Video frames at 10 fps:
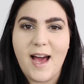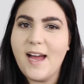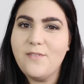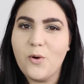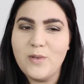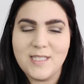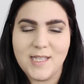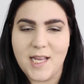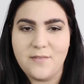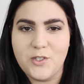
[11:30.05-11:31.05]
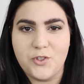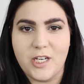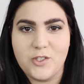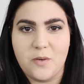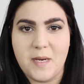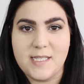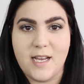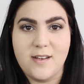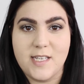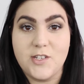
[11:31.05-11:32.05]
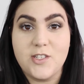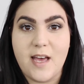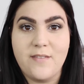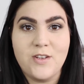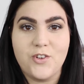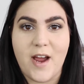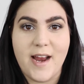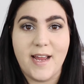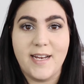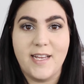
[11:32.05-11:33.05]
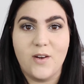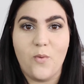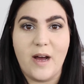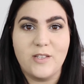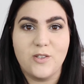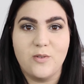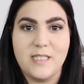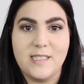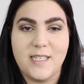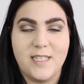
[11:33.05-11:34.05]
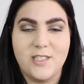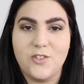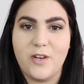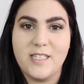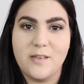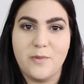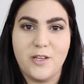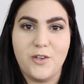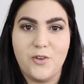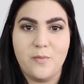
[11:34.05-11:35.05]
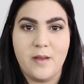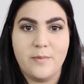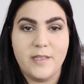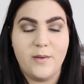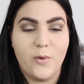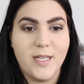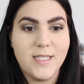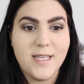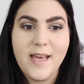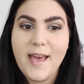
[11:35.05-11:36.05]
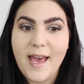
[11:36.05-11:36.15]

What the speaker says: I've always loved drugstore mascaras. I just haven't tried any in a while, so I was excited to try some of the new Maybelline ones.